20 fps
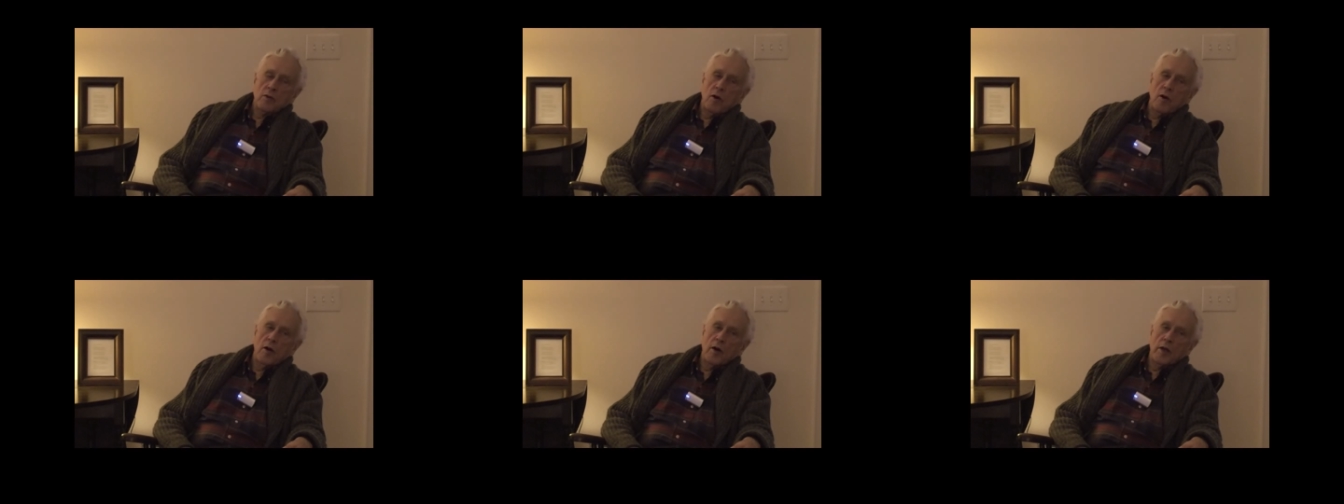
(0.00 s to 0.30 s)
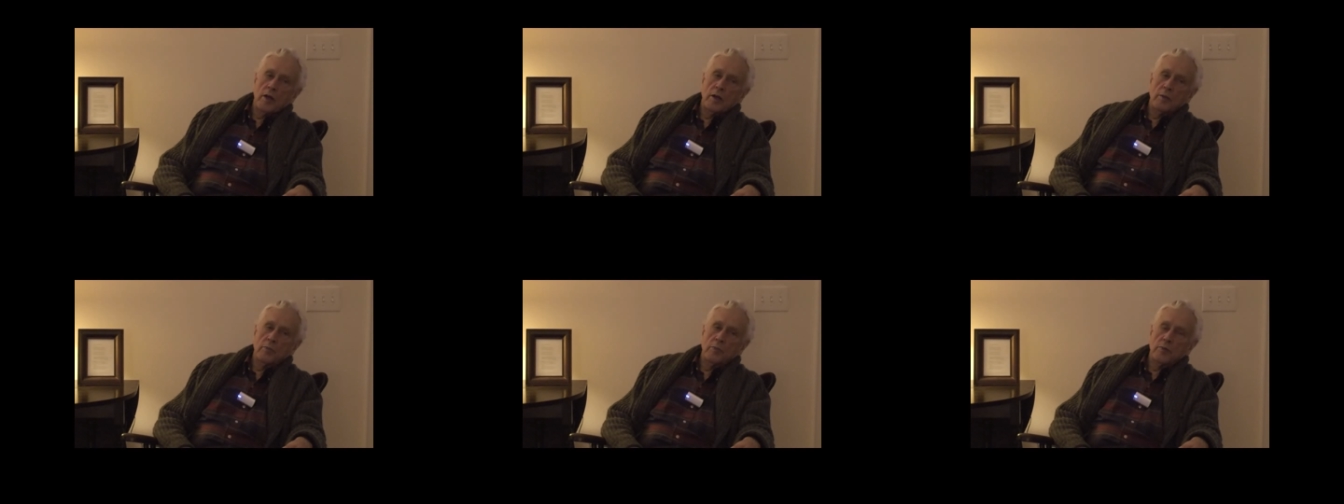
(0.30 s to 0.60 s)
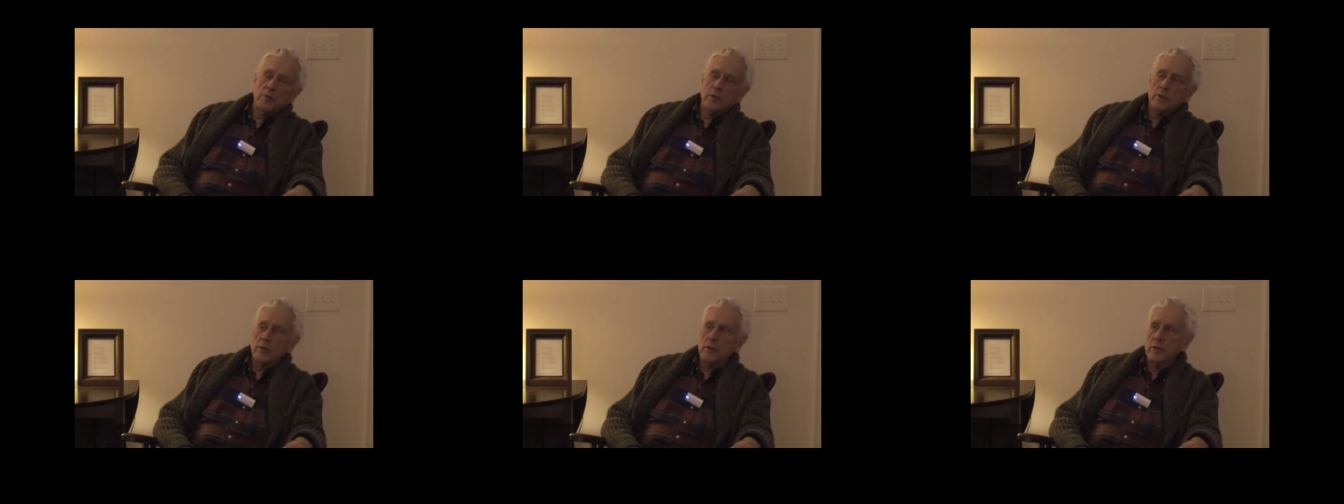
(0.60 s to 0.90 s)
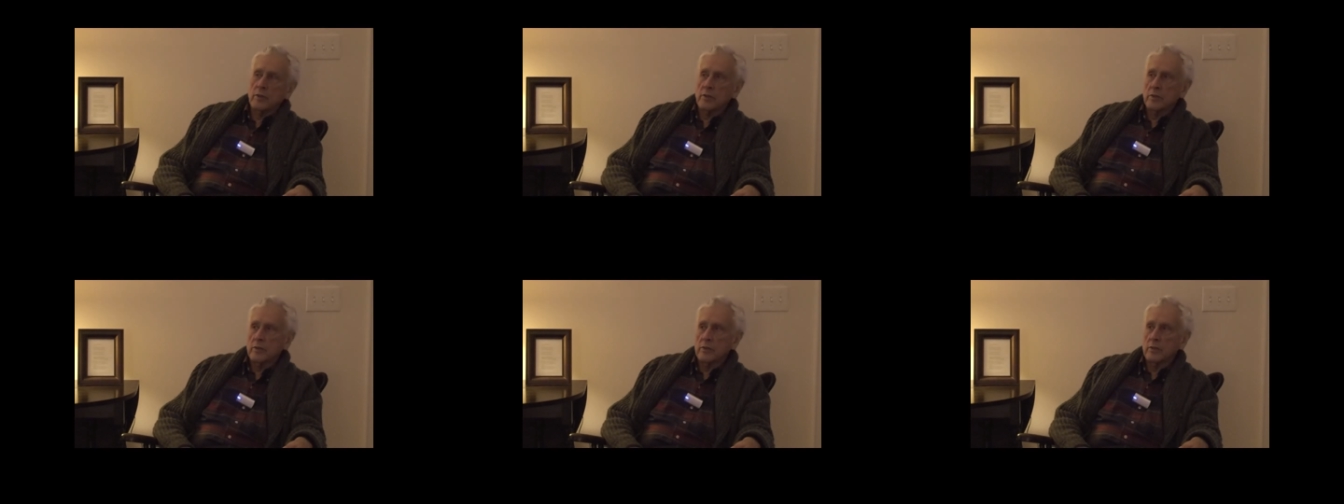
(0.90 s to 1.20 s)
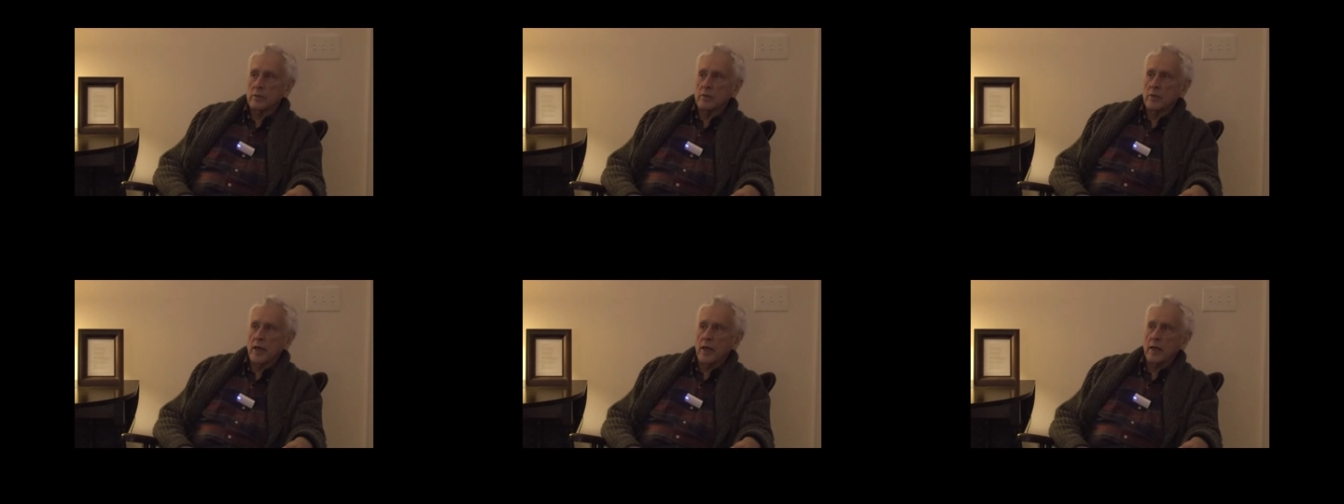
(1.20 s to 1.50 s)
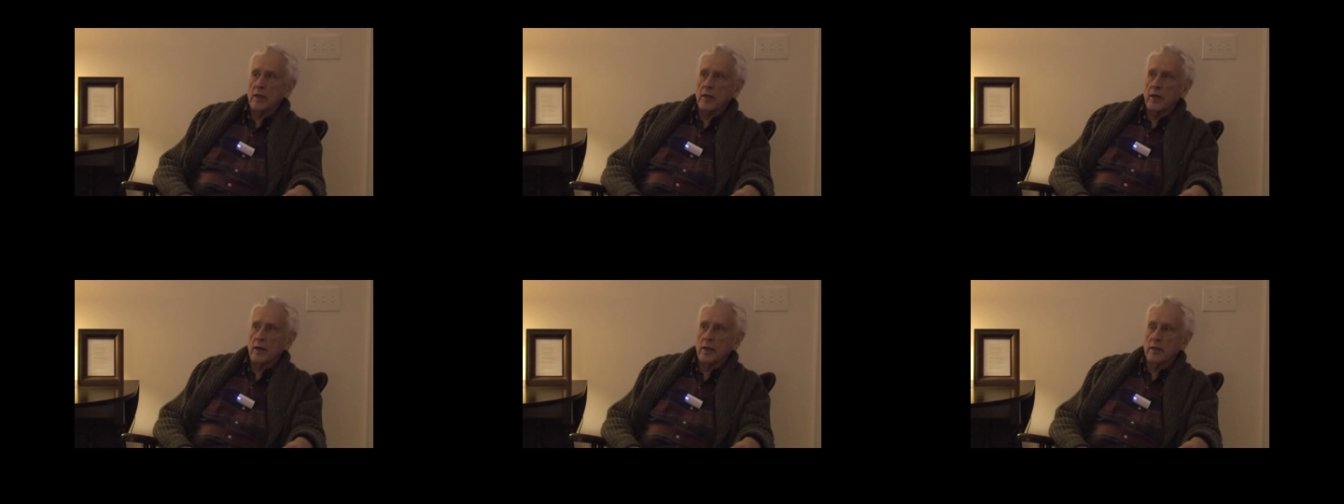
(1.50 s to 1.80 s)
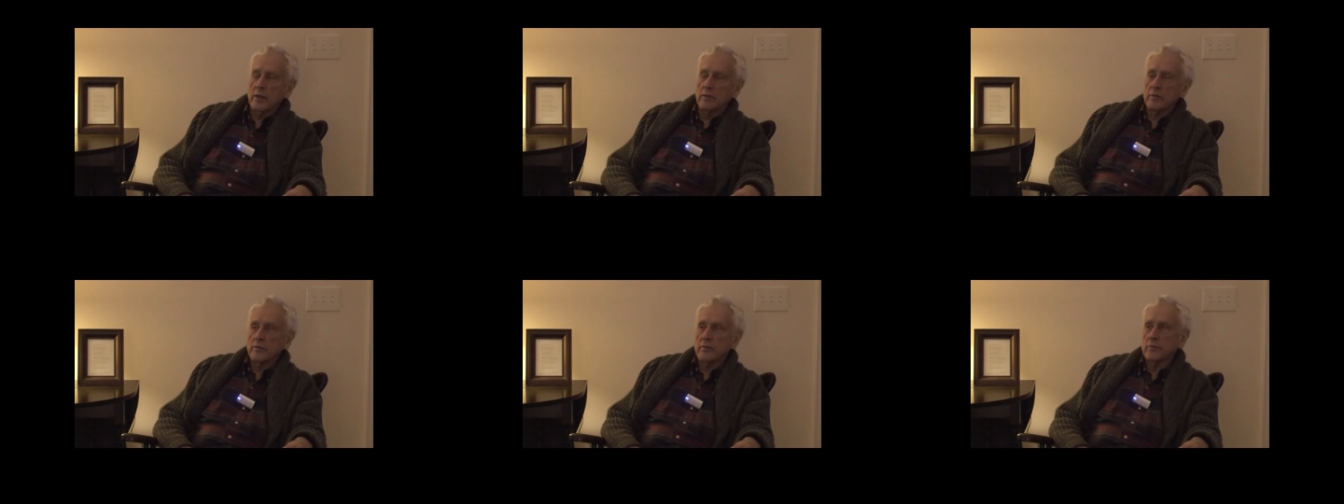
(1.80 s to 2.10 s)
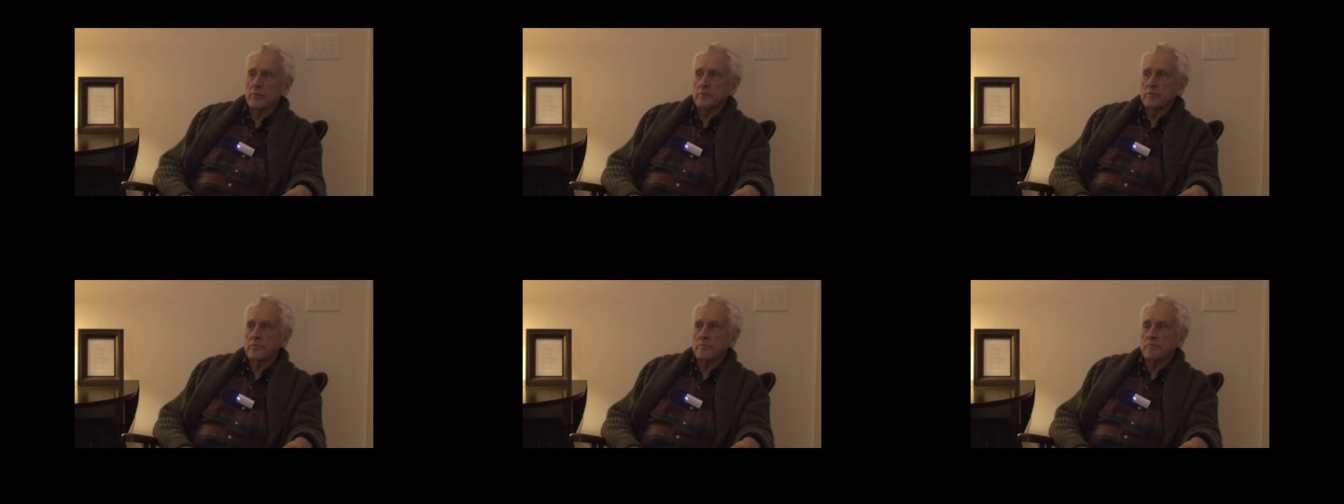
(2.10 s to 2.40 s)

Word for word: caught up in that kind of